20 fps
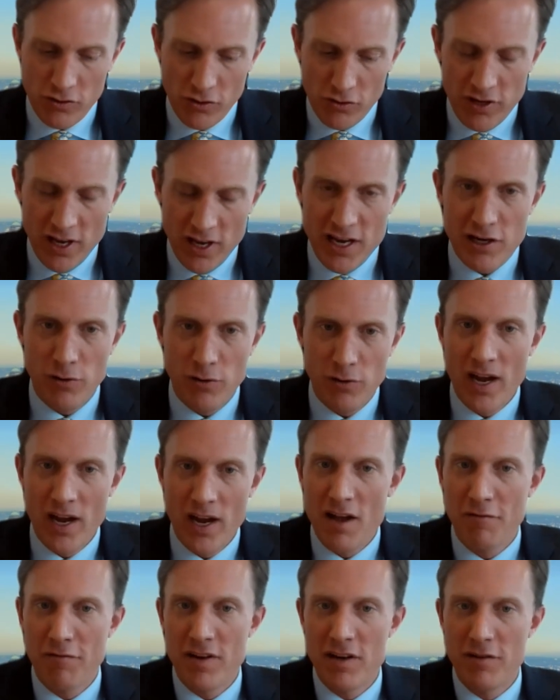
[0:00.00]
the takeaway,
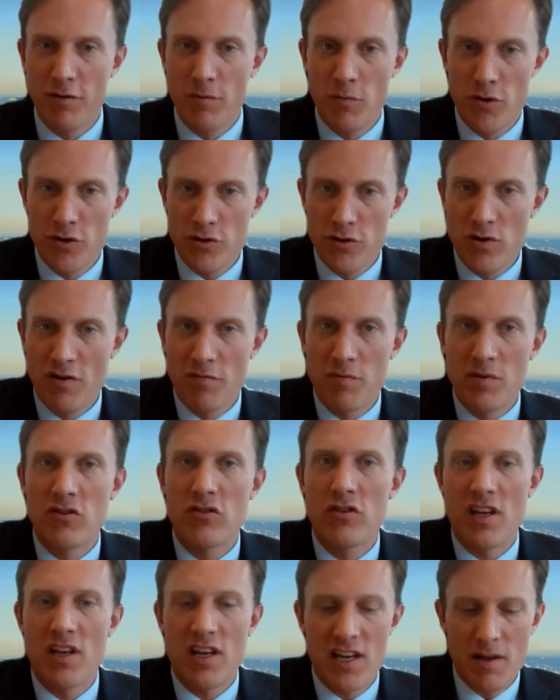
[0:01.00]
I think, from what you have been
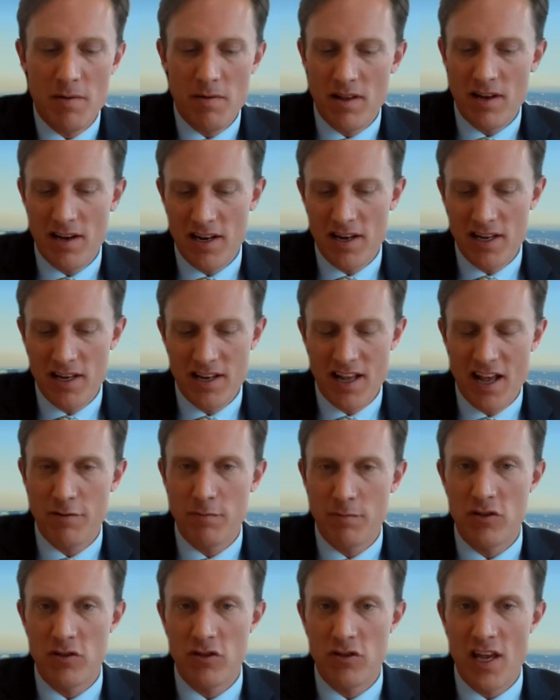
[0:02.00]
saying and Lynda has
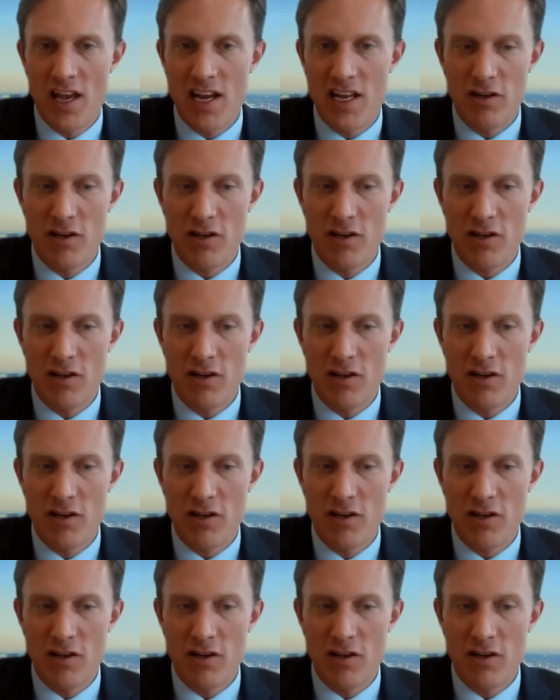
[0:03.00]
been saying,